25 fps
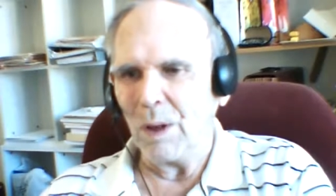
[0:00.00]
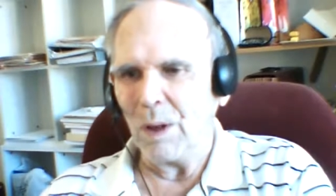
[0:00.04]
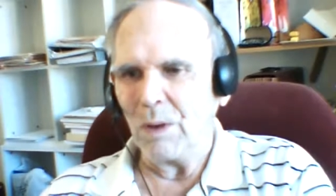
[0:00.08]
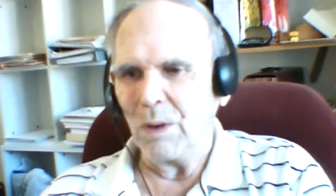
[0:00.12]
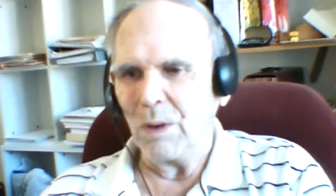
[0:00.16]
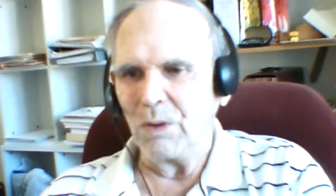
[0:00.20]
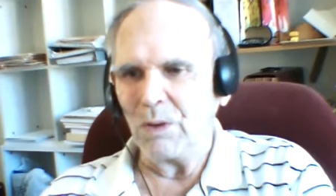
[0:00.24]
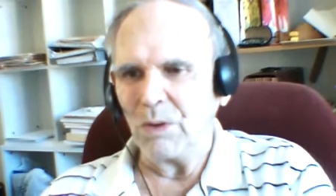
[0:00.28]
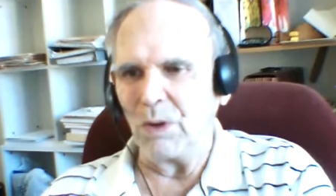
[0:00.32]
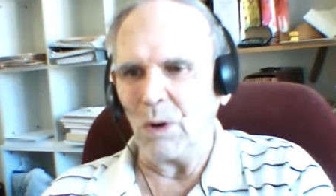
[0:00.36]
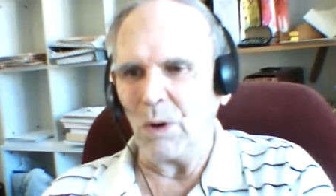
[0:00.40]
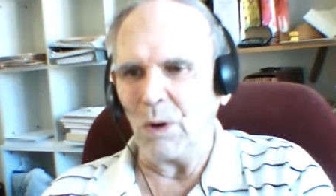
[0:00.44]

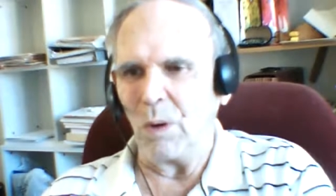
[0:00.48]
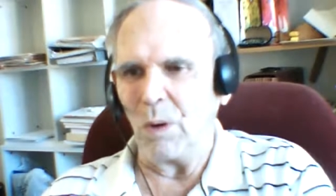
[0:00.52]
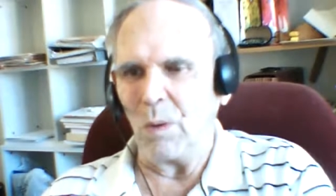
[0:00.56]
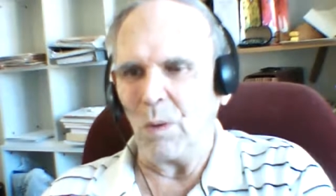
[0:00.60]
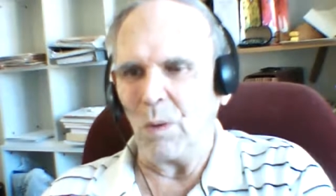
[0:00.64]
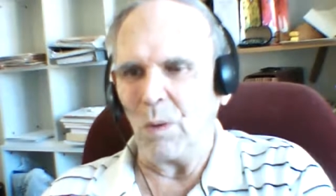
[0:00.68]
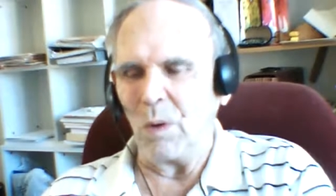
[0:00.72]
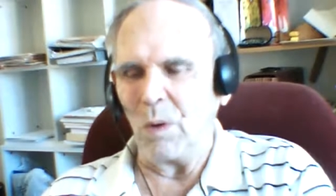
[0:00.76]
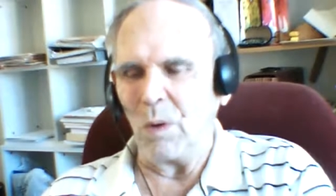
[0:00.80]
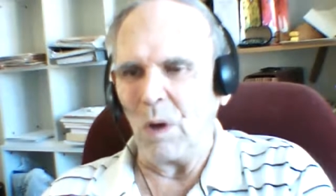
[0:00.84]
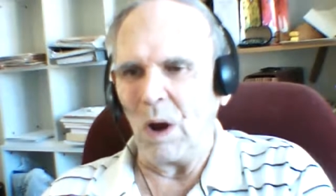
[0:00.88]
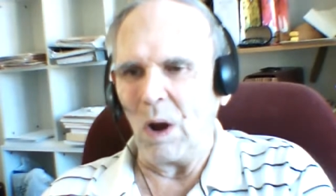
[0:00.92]

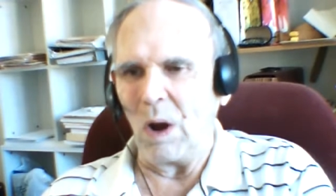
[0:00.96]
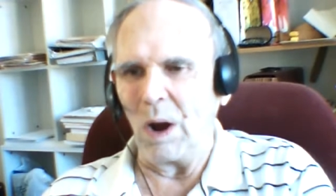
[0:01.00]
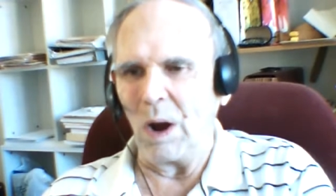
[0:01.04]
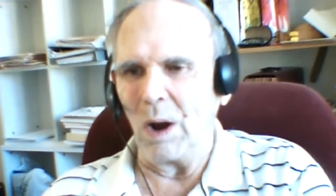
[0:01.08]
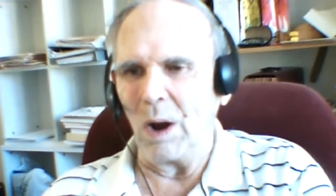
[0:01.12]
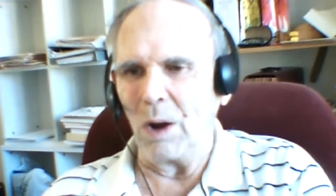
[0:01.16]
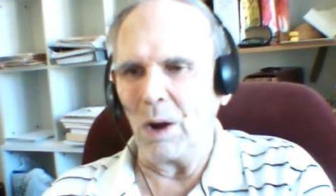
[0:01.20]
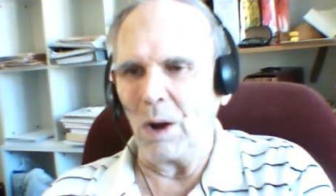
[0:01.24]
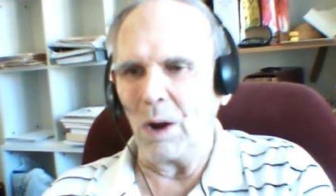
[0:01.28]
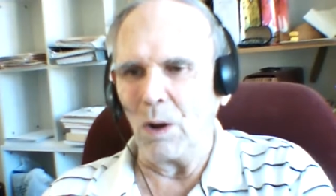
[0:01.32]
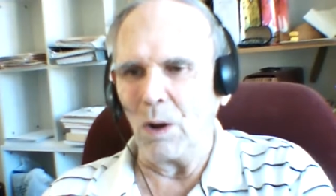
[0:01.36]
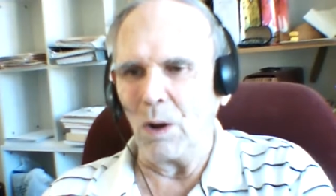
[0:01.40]
So
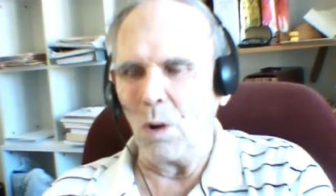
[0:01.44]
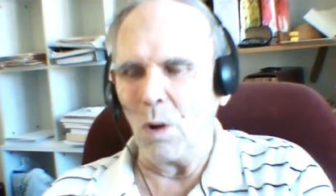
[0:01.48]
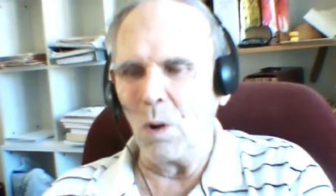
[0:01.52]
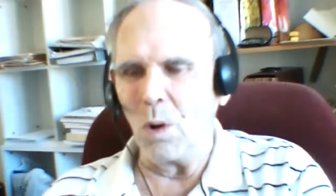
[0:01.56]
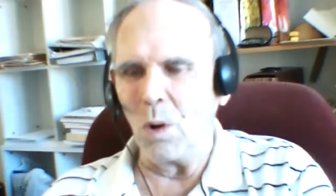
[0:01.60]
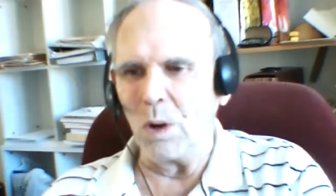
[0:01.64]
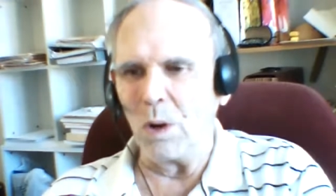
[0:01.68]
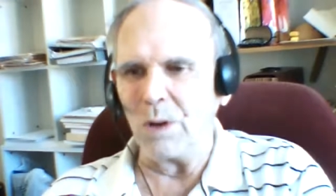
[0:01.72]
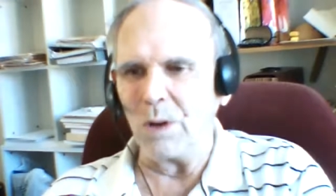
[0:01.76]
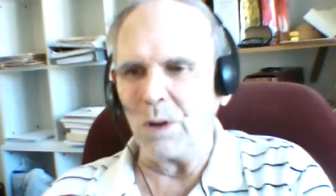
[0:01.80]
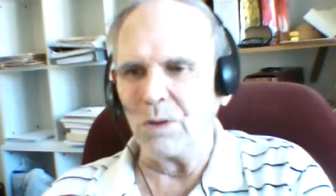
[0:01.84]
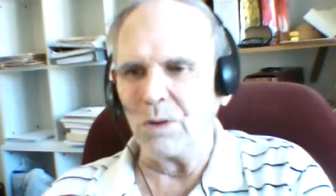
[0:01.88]
our
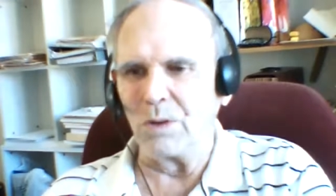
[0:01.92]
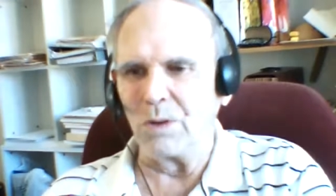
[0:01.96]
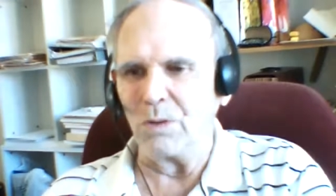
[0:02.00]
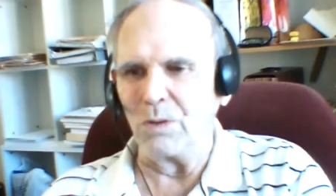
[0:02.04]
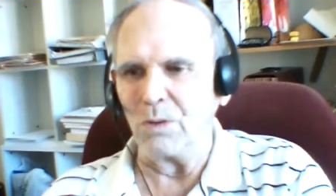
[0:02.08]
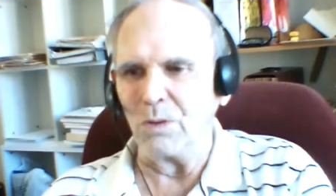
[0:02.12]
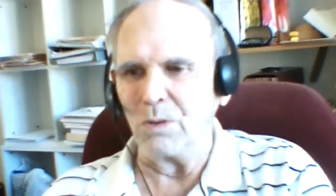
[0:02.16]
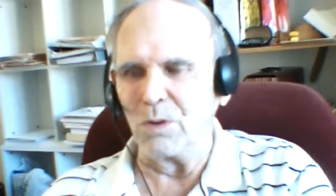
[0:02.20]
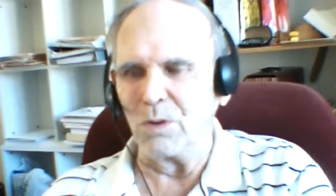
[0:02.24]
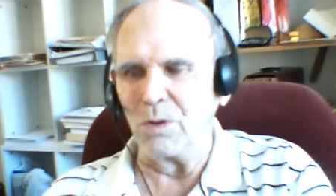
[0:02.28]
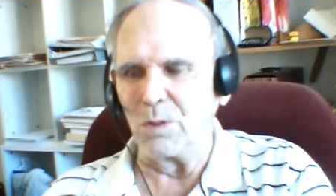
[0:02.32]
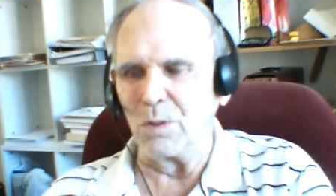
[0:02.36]
goal is
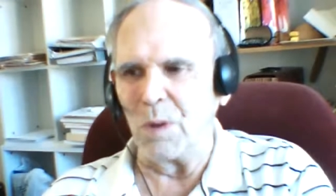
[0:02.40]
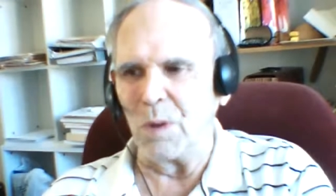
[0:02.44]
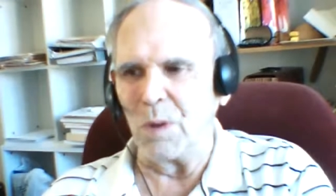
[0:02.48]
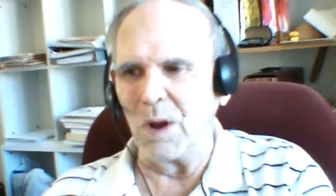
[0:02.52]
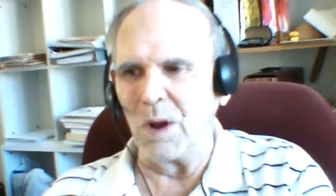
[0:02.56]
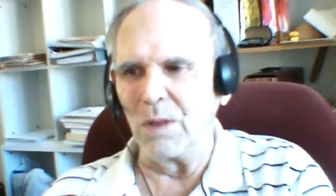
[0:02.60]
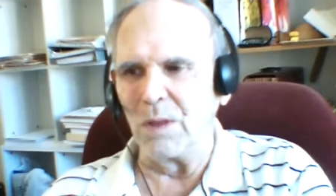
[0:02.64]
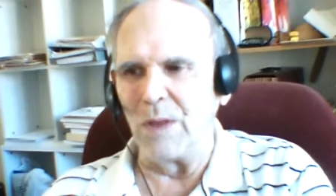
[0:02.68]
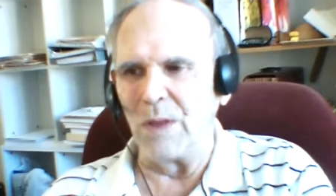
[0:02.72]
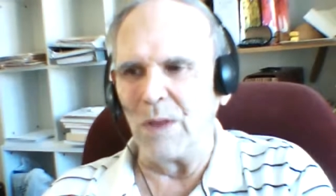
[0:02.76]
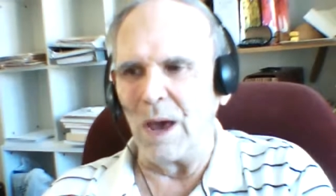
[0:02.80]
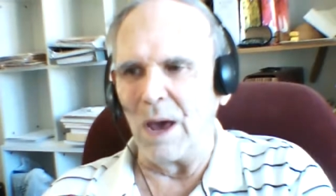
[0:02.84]
to
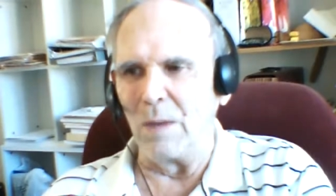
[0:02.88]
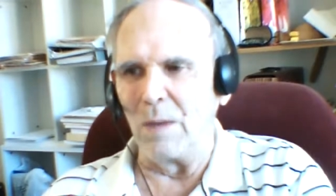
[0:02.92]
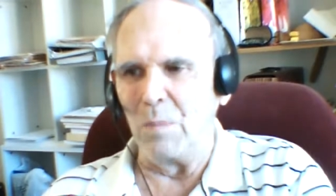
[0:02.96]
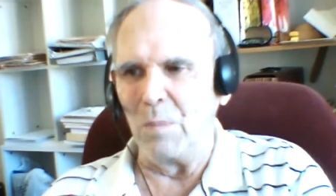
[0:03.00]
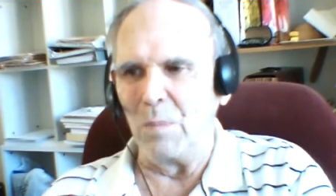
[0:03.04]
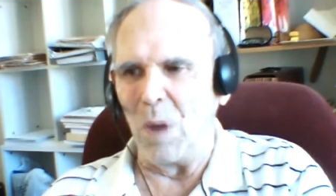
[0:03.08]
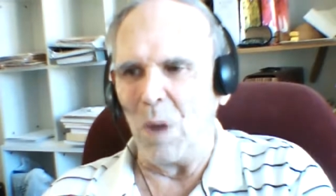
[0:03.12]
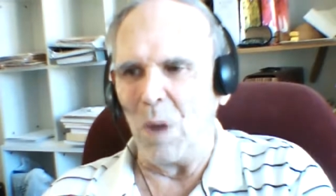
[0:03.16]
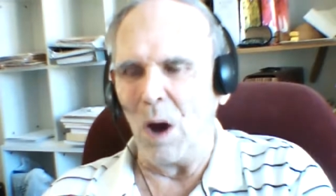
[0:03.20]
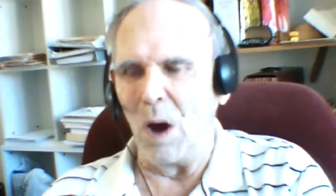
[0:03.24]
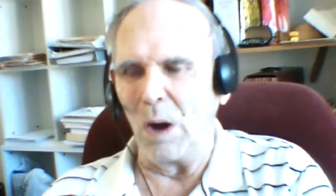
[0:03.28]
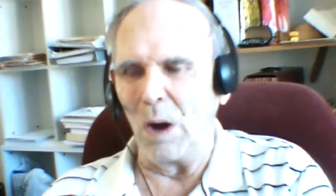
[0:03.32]
spread that
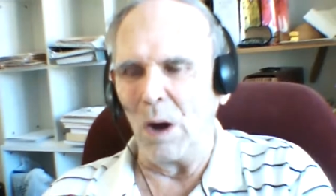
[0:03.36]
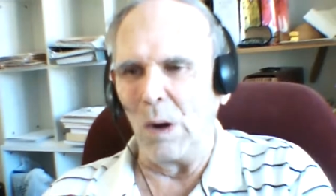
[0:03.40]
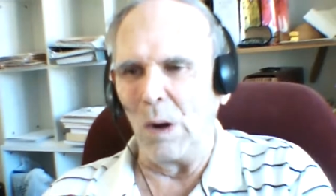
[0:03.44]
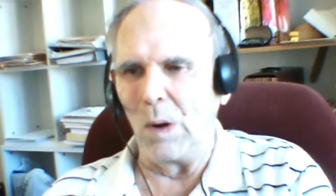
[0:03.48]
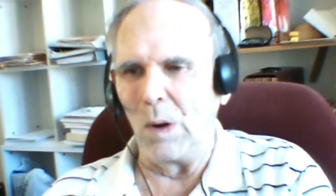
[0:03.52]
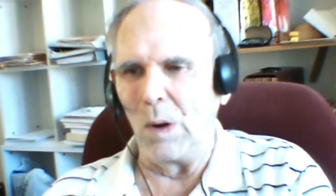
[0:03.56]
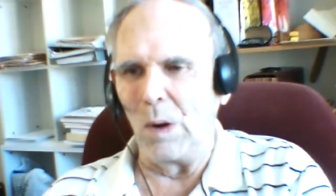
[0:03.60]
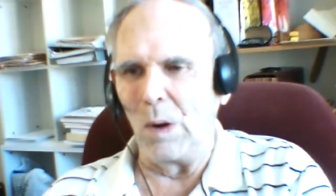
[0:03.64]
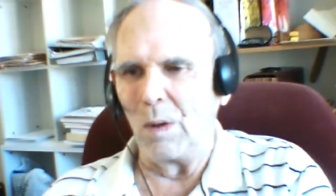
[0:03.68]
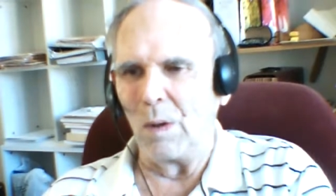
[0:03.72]
model